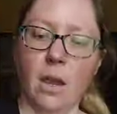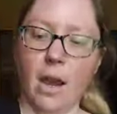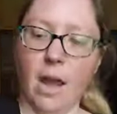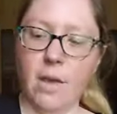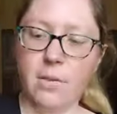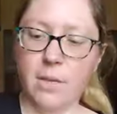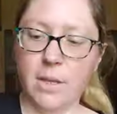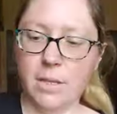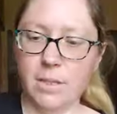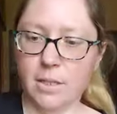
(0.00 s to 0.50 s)

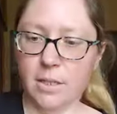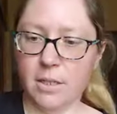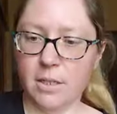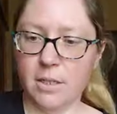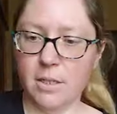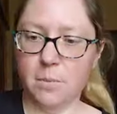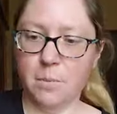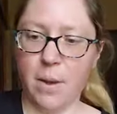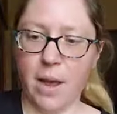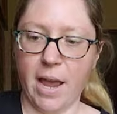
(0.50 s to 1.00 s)
And this
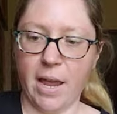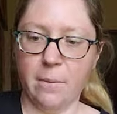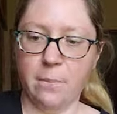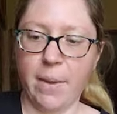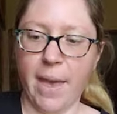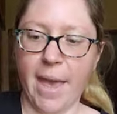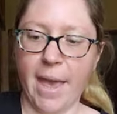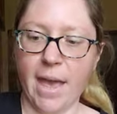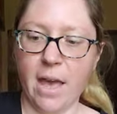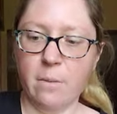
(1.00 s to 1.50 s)
is by
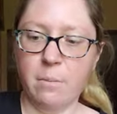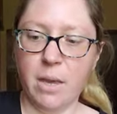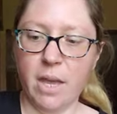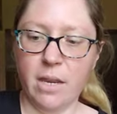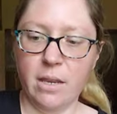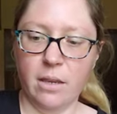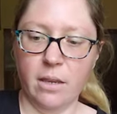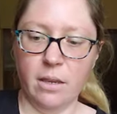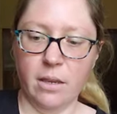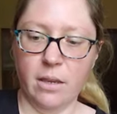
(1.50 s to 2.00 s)
Pam
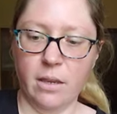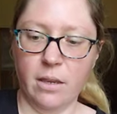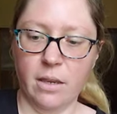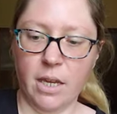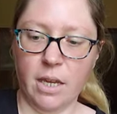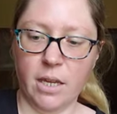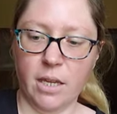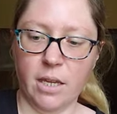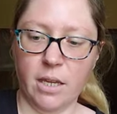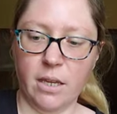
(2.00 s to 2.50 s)
and
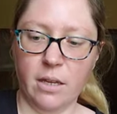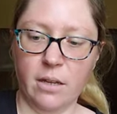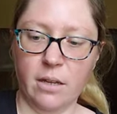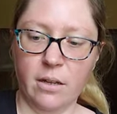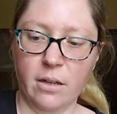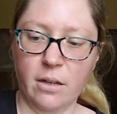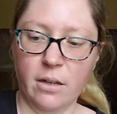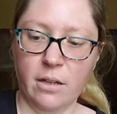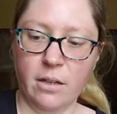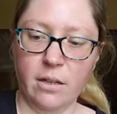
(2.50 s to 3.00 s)

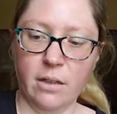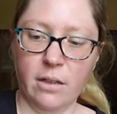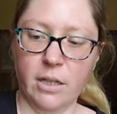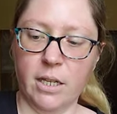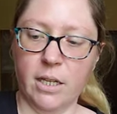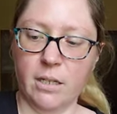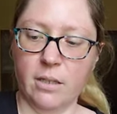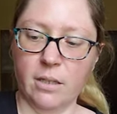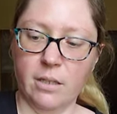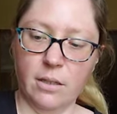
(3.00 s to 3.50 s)
Nikki
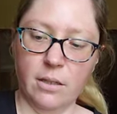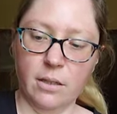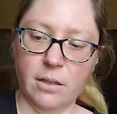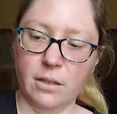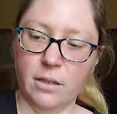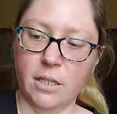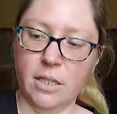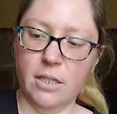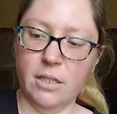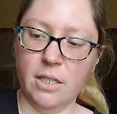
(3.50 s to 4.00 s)

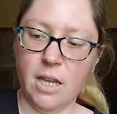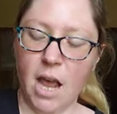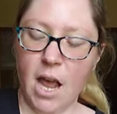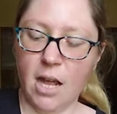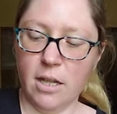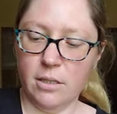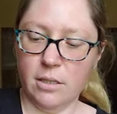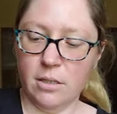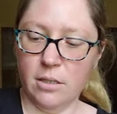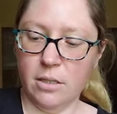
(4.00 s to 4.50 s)

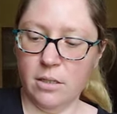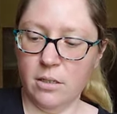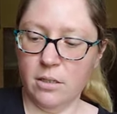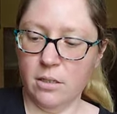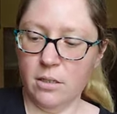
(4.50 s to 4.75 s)
Lintott.